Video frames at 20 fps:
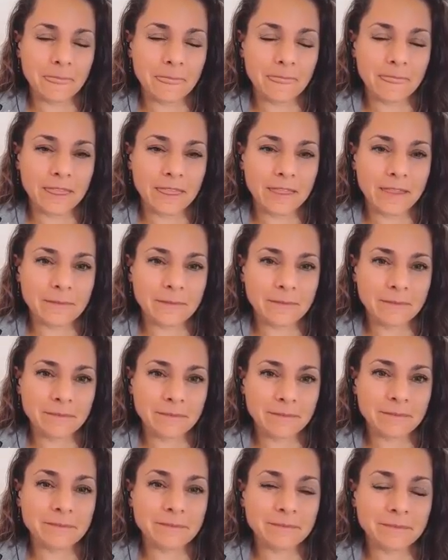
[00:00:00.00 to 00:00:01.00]

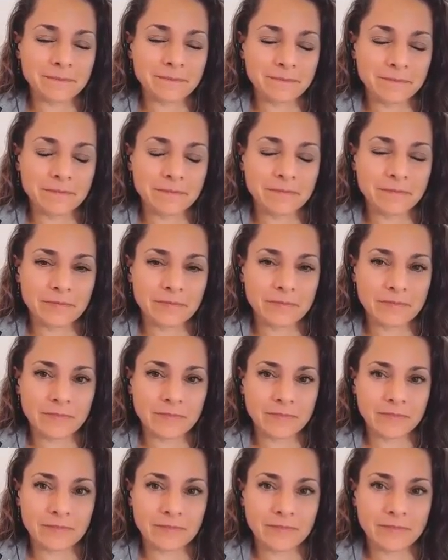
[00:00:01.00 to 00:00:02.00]

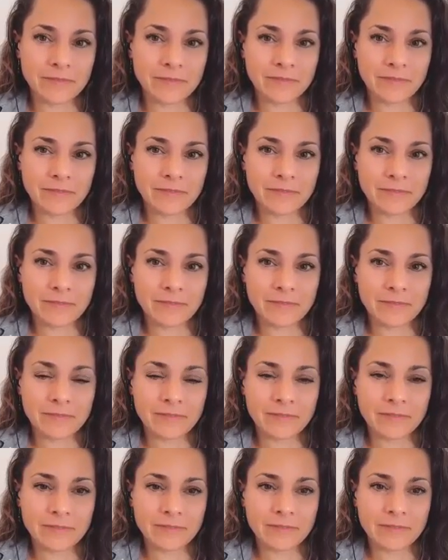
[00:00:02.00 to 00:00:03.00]

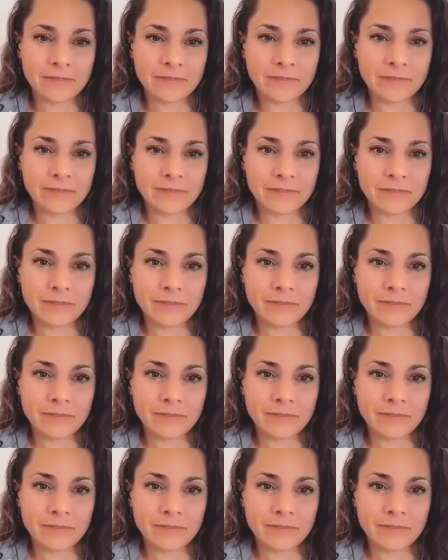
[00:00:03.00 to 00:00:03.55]
(silent)